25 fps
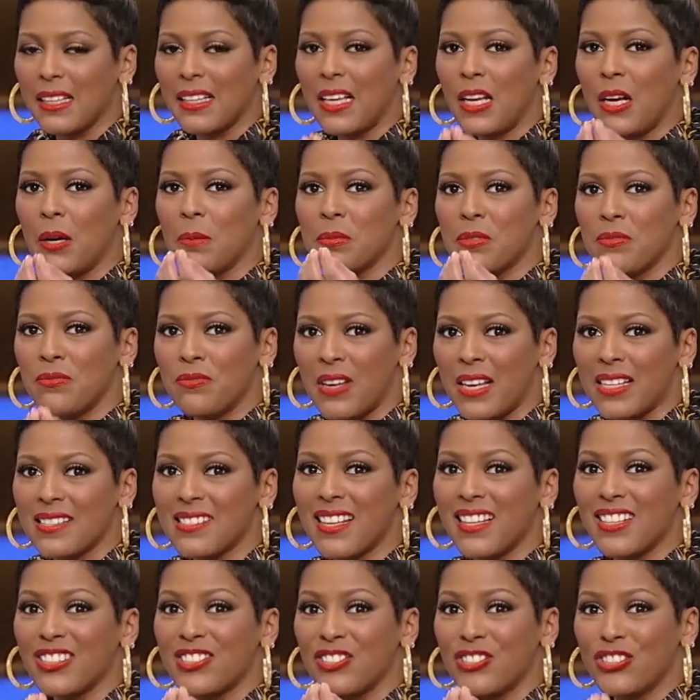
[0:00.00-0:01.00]
It helps
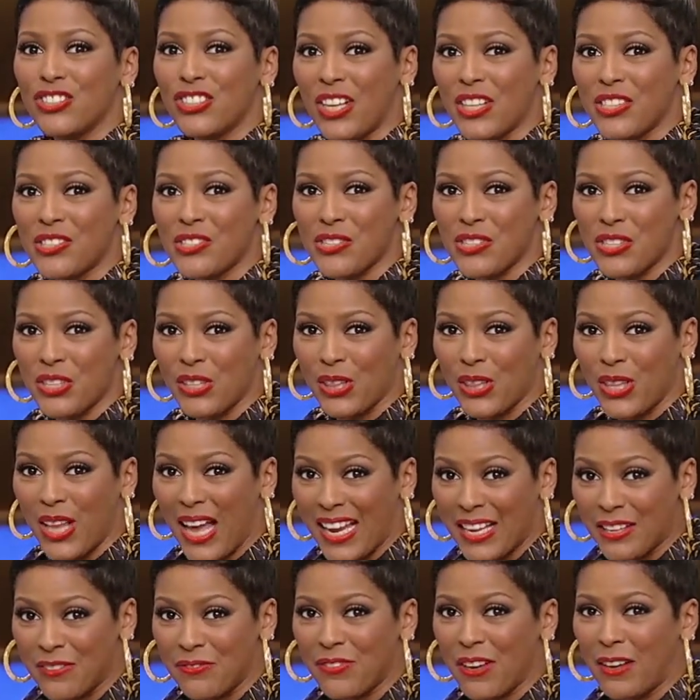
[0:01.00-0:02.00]
vets adjust to
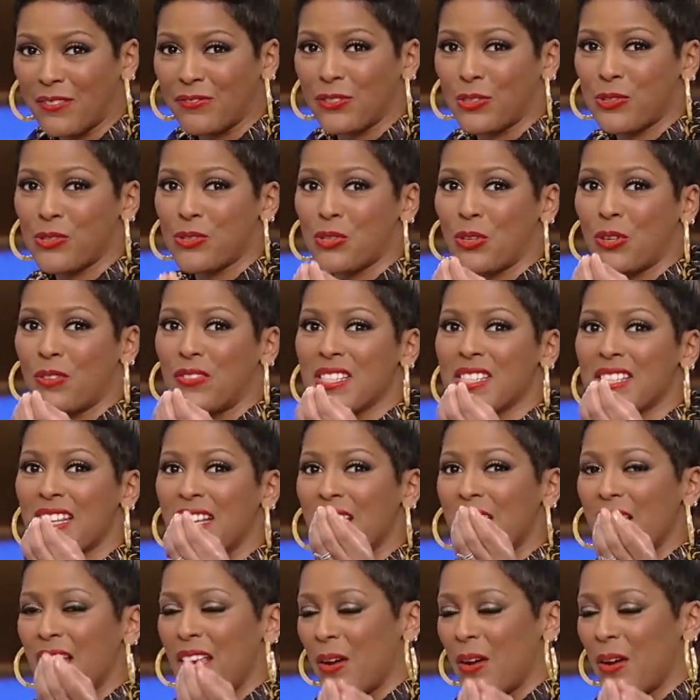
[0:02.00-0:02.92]
life after service.